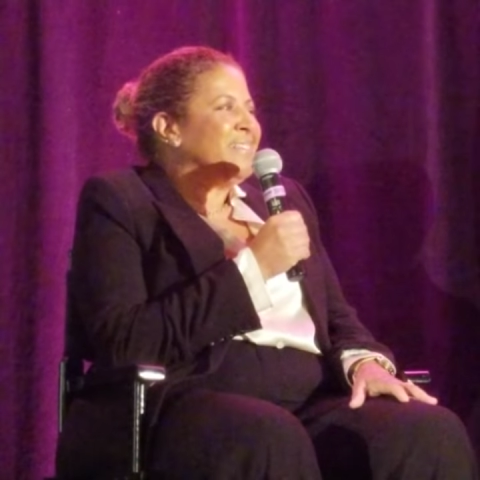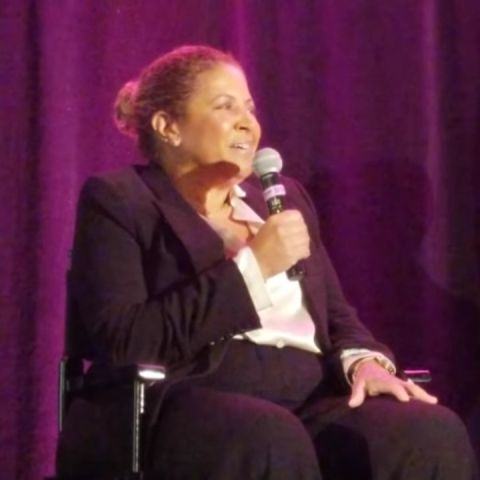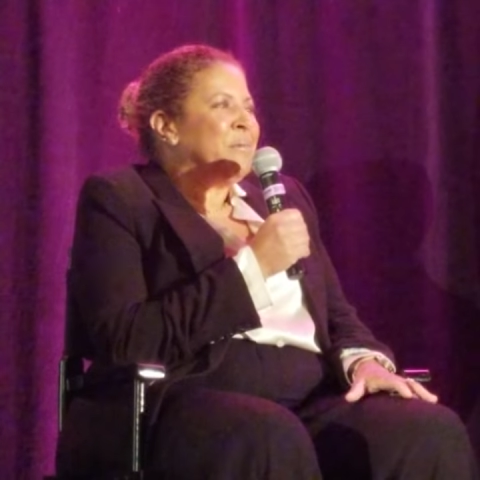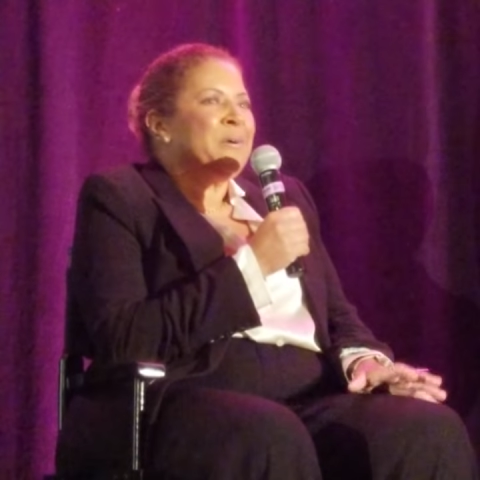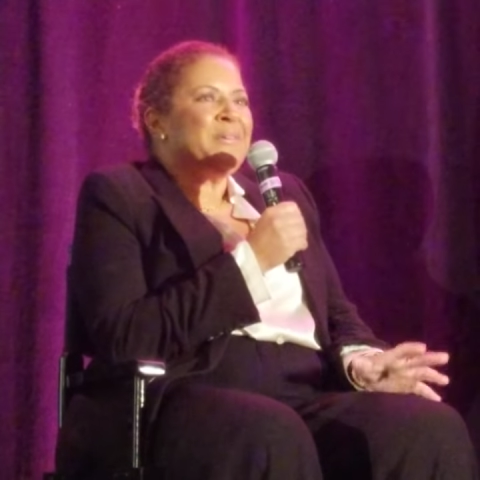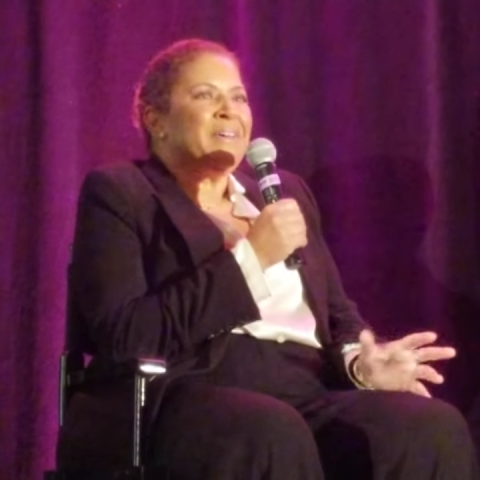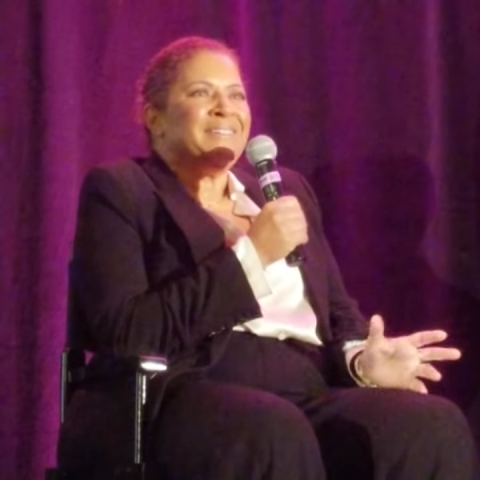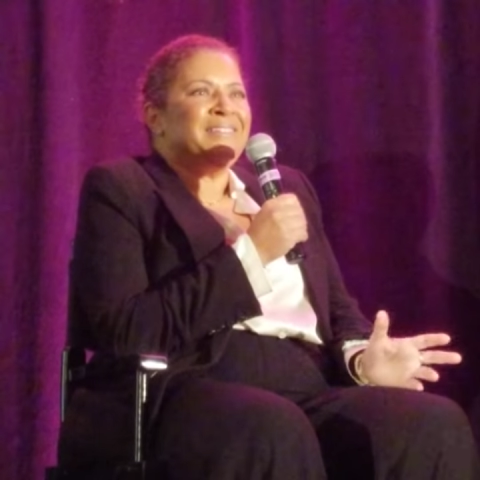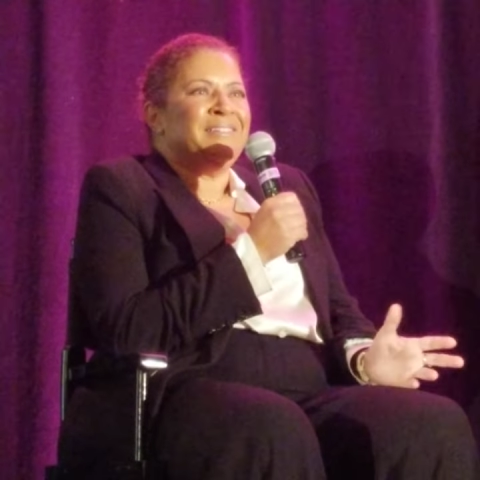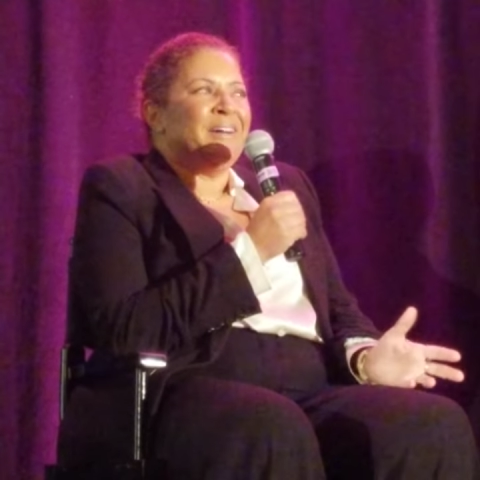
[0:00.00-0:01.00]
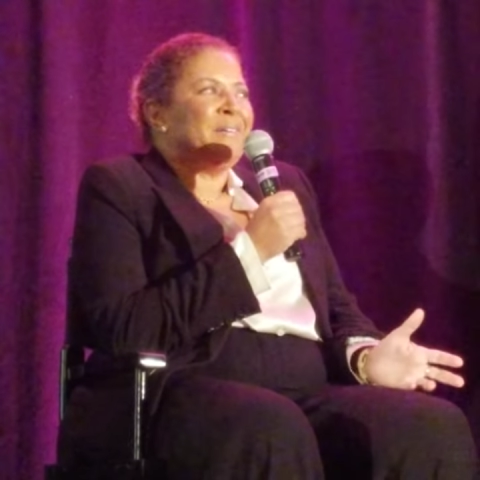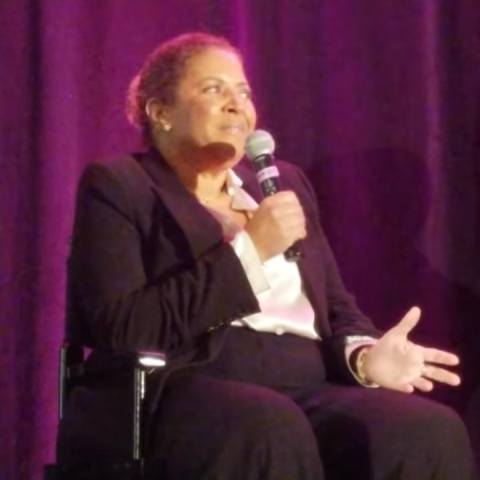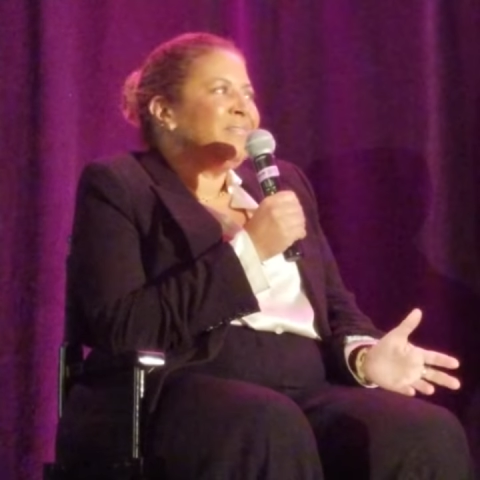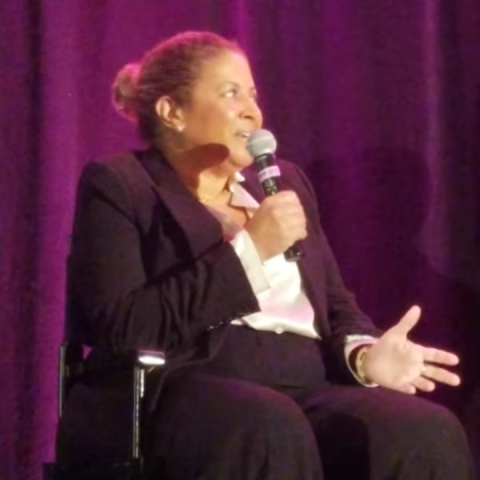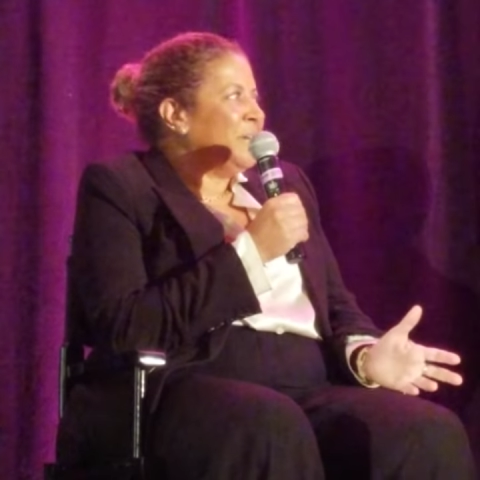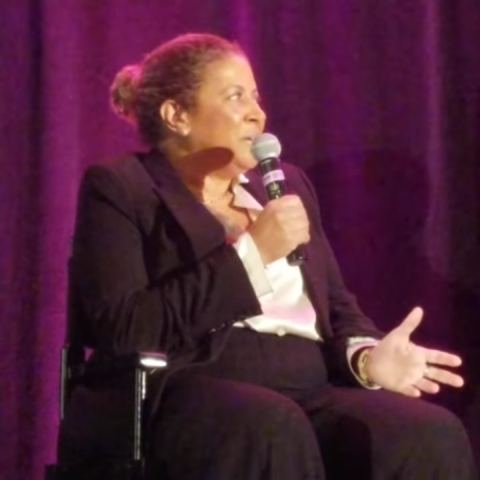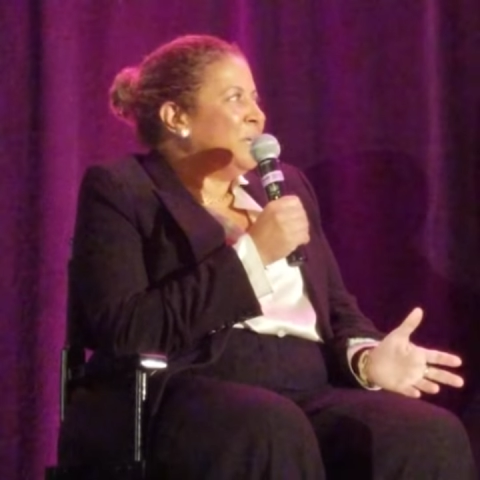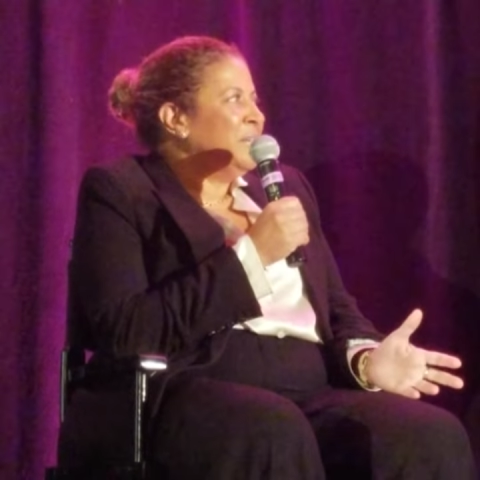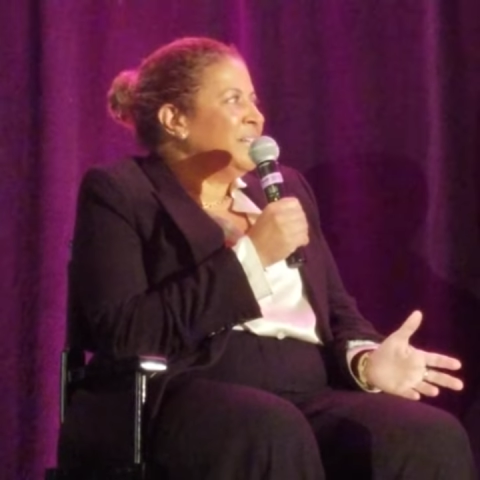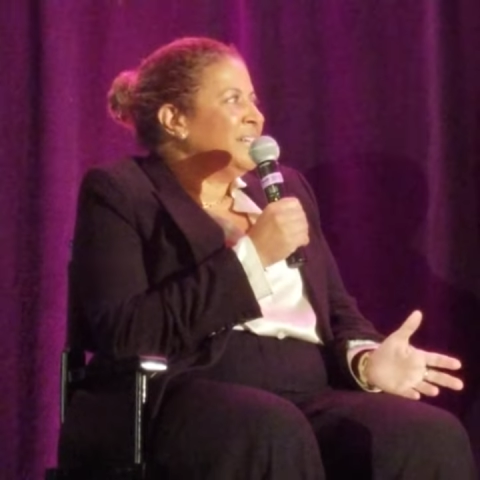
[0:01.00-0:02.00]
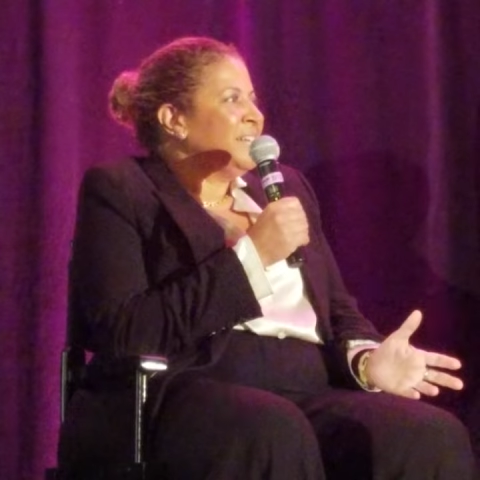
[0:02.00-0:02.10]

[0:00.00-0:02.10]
the world I don't know,